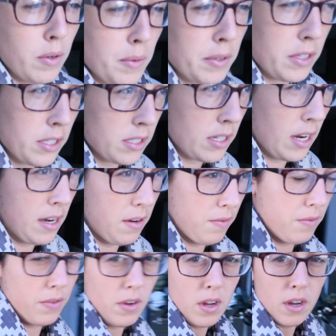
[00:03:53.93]
We were just kind
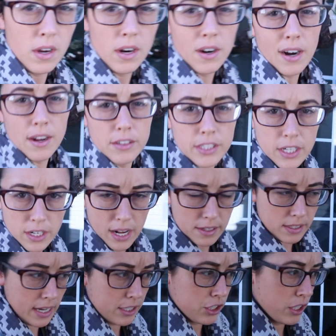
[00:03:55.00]
of around here and I
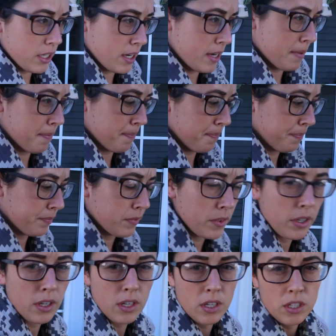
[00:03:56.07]
was actually uh,
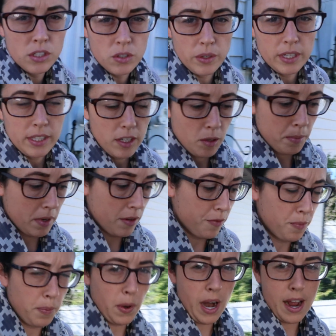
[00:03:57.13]
doing a little bit of
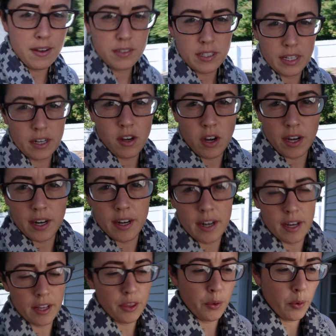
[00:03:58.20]
browsing on
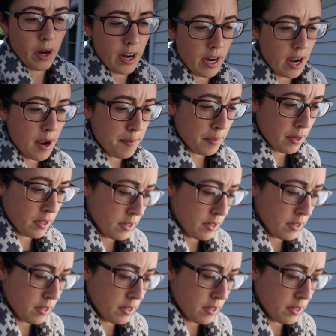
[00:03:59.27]
uh, ThreadUp.